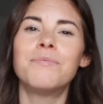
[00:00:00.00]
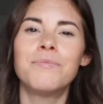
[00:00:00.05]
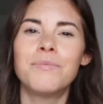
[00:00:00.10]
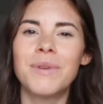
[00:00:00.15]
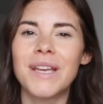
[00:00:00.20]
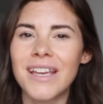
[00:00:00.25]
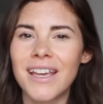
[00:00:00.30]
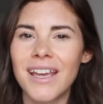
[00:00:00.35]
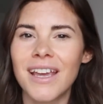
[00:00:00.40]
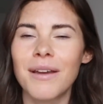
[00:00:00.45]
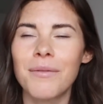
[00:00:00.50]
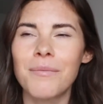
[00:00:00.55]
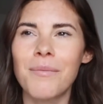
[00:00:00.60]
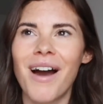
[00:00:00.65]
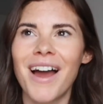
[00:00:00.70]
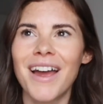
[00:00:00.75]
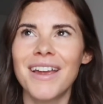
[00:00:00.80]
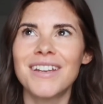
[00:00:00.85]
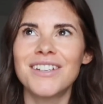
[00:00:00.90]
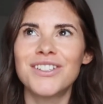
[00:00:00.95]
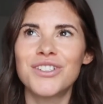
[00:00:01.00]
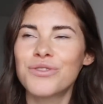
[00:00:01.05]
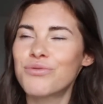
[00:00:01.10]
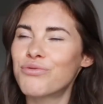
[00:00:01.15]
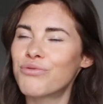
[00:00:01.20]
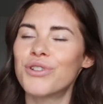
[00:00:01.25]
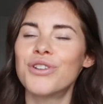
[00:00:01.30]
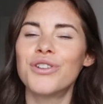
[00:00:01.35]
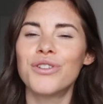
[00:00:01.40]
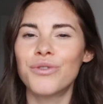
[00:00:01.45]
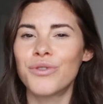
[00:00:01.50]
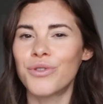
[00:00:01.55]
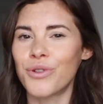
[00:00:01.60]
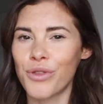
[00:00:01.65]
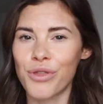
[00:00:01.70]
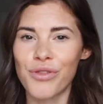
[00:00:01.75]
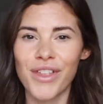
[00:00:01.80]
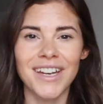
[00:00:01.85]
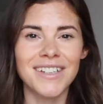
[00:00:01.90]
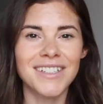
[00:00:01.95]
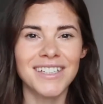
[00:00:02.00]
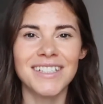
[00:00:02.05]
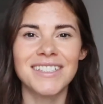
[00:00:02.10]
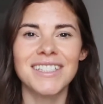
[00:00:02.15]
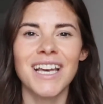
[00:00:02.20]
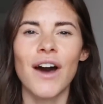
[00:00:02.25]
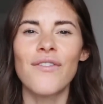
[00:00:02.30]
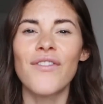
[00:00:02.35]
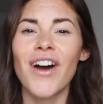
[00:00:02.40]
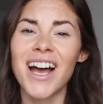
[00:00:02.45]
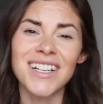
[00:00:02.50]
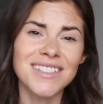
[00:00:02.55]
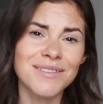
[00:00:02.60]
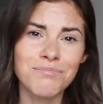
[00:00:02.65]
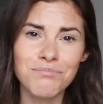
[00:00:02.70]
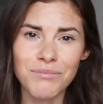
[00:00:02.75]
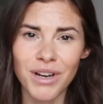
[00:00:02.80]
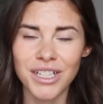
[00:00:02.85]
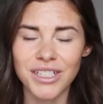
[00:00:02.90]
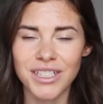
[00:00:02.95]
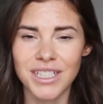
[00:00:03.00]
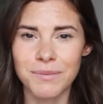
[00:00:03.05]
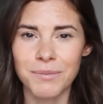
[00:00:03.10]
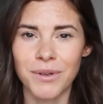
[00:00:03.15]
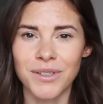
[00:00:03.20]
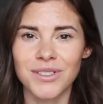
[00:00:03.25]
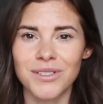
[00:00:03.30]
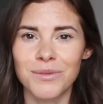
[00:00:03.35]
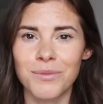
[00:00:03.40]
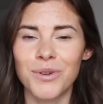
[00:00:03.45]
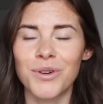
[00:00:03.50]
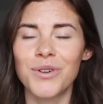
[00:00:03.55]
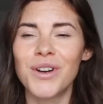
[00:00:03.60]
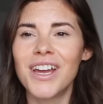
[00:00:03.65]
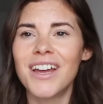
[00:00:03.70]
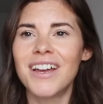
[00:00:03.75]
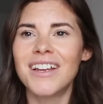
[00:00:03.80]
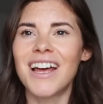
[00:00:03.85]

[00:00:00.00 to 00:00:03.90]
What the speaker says: being my true, authentic self as much as possible,